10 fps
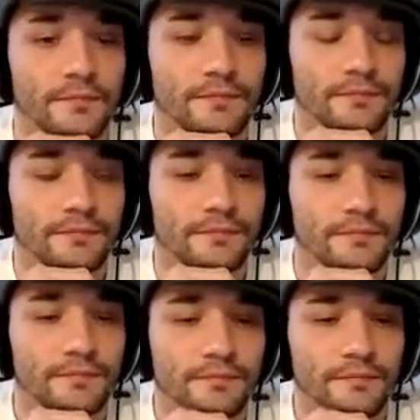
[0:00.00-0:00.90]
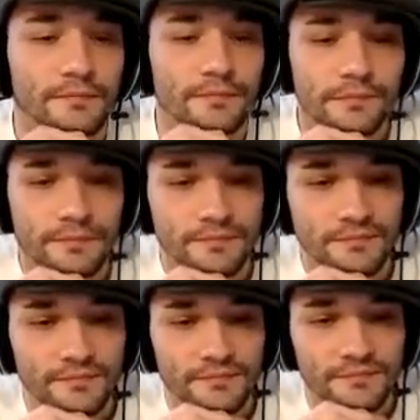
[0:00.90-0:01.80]

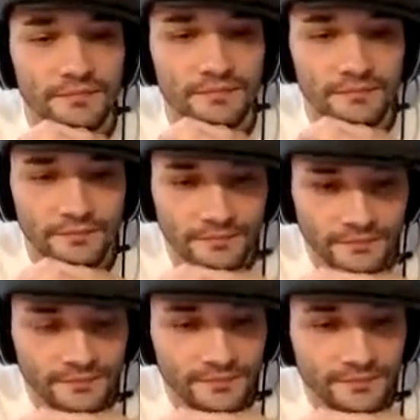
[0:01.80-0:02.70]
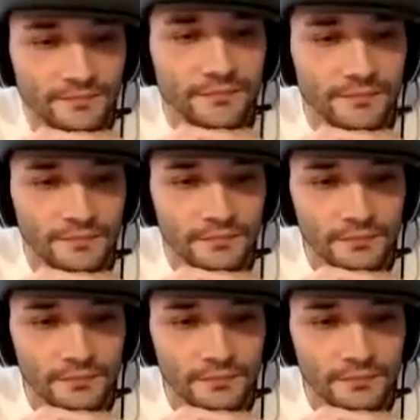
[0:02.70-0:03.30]
The person shown says nothing.